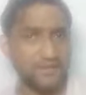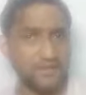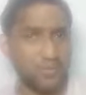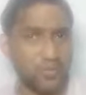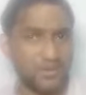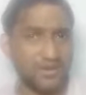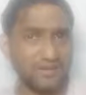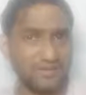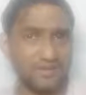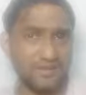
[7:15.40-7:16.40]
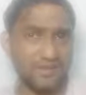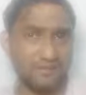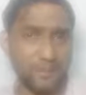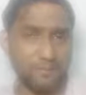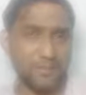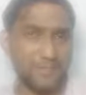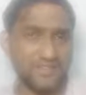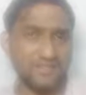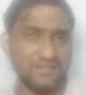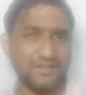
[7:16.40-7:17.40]
So whatever they have
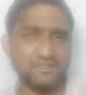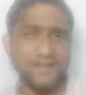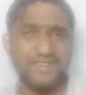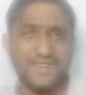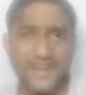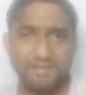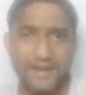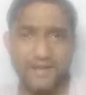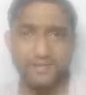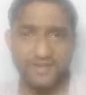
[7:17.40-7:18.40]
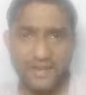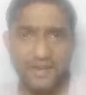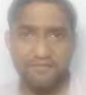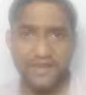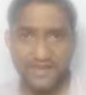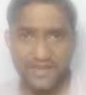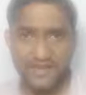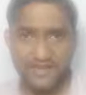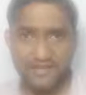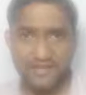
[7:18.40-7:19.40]
uploaded, just spend 10 minutes every
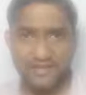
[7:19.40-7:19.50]
day.